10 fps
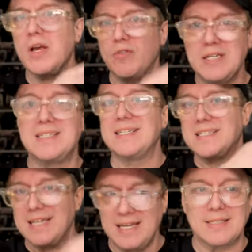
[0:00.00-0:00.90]
of his
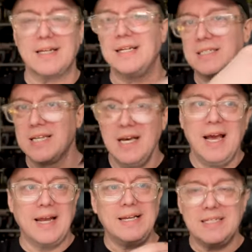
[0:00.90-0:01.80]
deceit and his
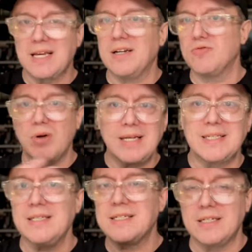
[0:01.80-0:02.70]
and his kind of
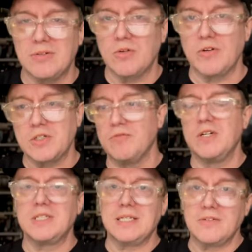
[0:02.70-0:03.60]
writing this satirical fiction
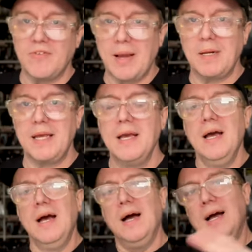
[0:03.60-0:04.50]
versus his family
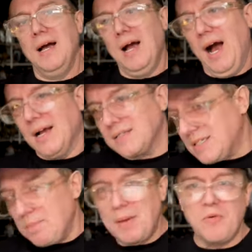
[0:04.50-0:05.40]

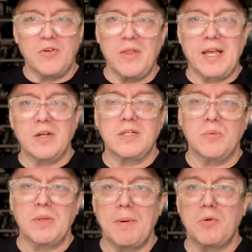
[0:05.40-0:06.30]
some people feel they could have done
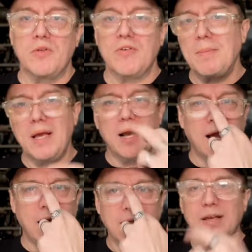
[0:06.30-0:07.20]
with a bit more of the family.
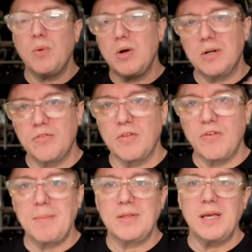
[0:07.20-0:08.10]
I, I think we got enough of the
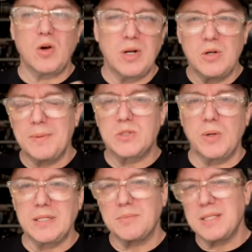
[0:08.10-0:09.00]
family. I think it got a little bit too
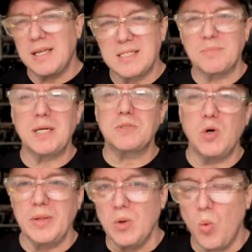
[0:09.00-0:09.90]
at times. I think it sometimes
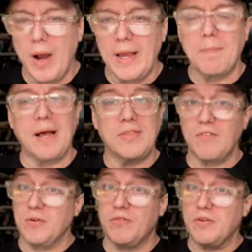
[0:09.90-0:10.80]
got in the way. But I think
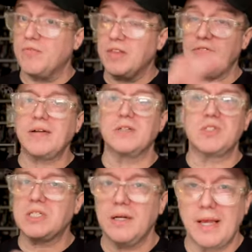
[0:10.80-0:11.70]
for, for, for the fact that
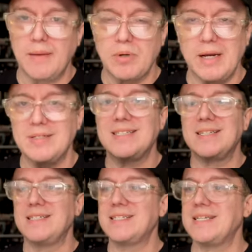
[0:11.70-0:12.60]
Sterling K. Brown is a
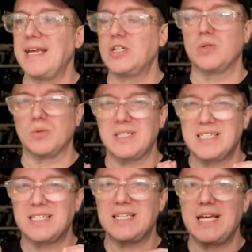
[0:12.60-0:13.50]
sensational and
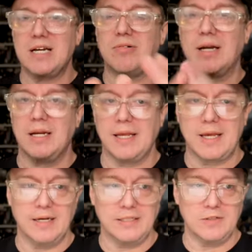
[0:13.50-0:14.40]
searingly
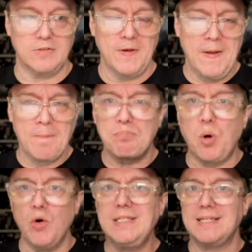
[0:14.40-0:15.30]
kind of
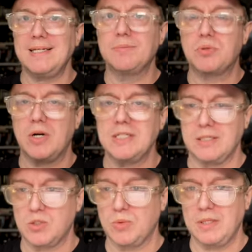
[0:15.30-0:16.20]
pointed
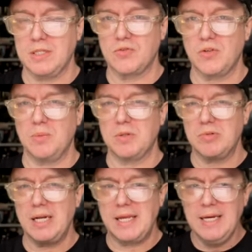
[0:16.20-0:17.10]
presence within this film, a
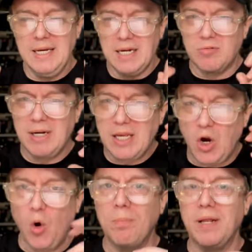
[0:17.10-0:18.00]
really, a really
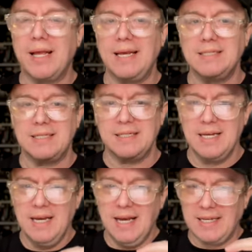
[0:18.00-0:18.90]
complicated
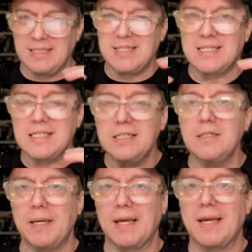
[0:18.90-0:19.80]
and
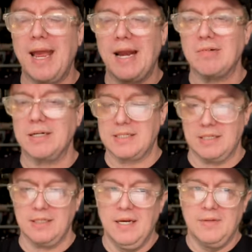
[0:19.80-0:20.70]
acerbic
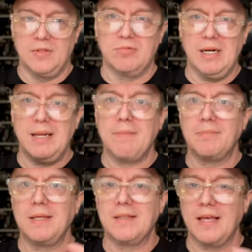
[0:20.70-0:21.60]
character that really made
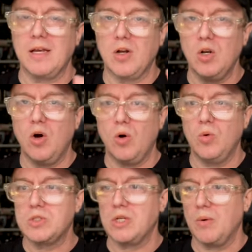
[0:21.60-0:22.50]
me think a lot
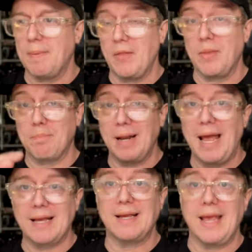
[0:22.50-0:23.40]
also about the
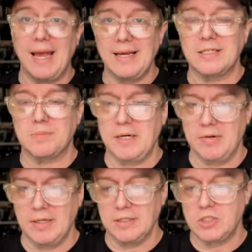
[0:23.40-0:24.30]
black gay
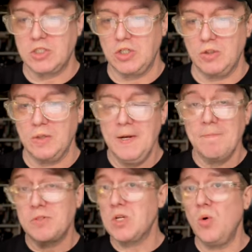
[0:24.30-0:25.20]
experience too.
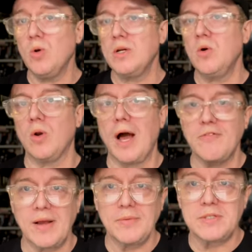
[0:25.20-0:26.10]
So all in all, I
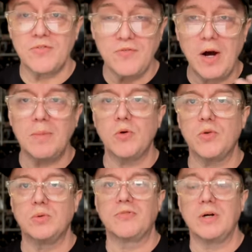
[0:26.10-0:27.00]
found this far more
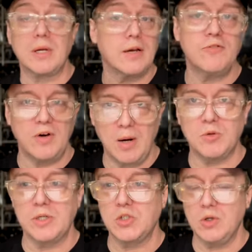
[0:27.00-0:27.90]
thought-provoking and far
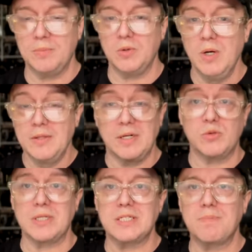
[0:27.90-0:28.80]
more enjoyable than I
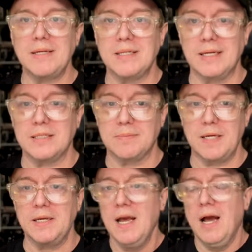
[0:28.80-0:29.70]
was expecting it to
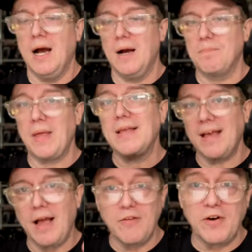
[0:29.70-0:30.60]
be. Um, I
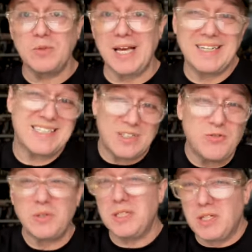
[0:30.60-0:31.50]
think I felt it, I still
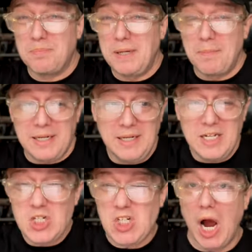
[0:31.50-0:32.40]
felt it could have been a bit
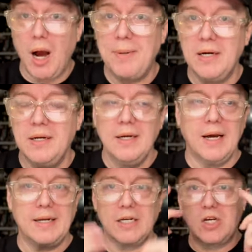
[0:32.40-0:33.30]
sharper
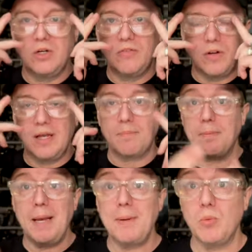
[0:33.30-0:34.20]
and it could have like, but
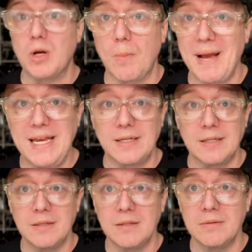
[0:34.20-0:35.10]
maybe it wouldn't have got made.
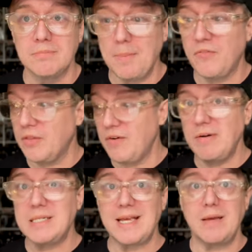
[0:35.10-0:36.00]
Maybe for the
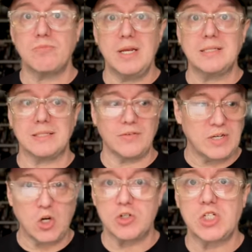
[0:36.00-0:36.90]
very same reasons. If
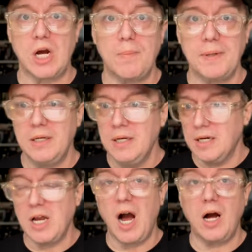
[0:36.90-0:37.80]
he'd got sharper
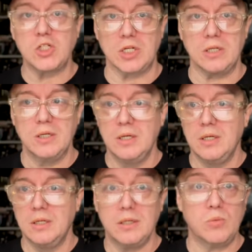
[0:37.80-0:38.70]
and harsher,
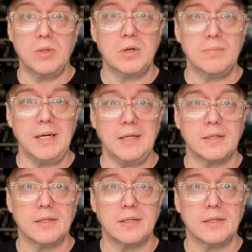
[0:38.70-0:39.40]
it wouldn't have got made.